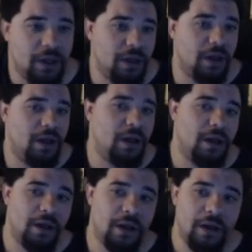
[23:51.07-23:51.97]

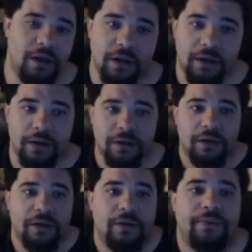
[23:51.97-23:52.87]

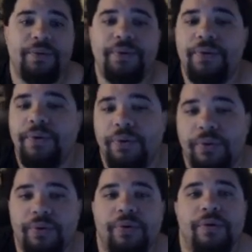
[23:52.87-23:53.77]

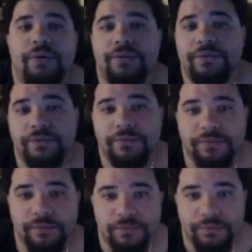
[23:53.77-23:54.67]

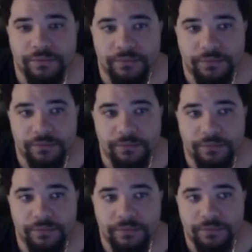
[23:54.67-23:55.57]
Nothing is said.